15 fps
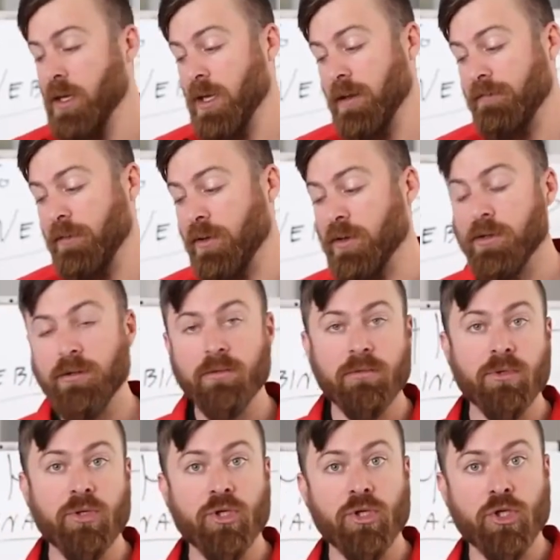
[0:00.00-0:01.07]
if you could
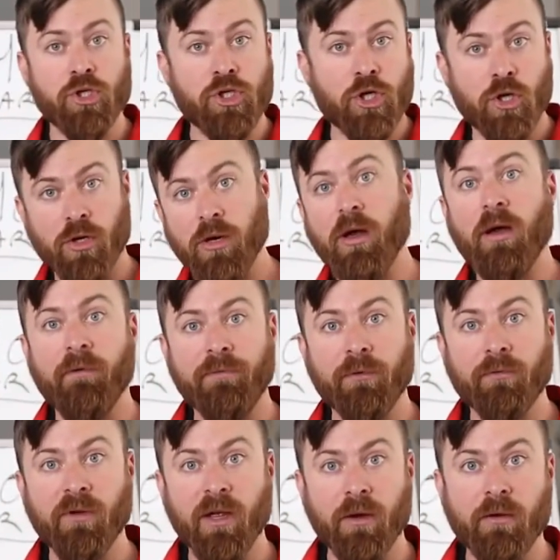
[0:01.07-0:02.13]
turn off
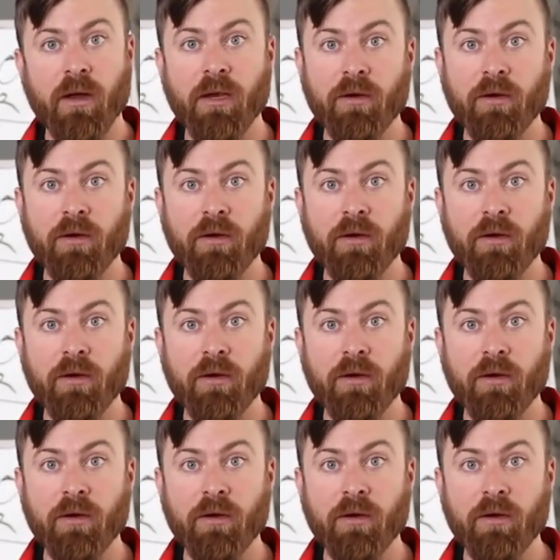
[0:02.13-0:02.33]
the ringer